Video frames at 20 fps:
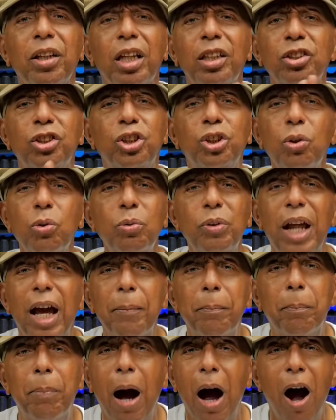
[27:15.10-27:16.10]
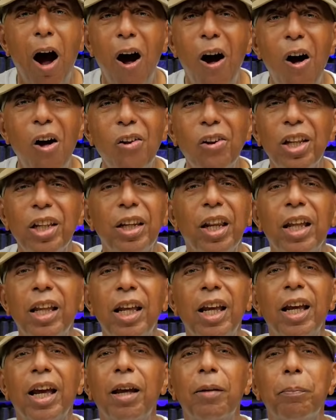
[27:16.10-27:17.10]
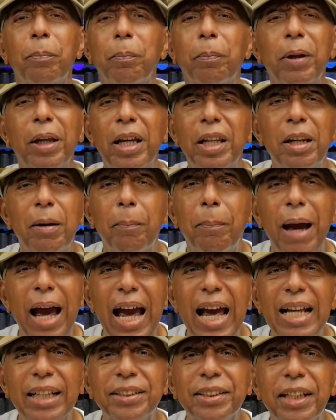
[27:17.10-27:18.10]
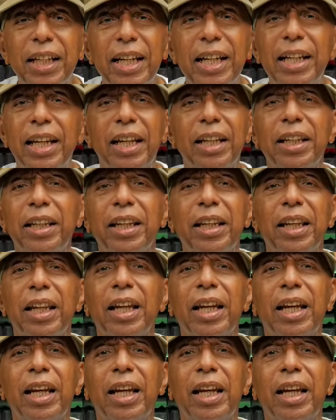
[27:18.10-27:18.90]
shooting that ball in the basket, and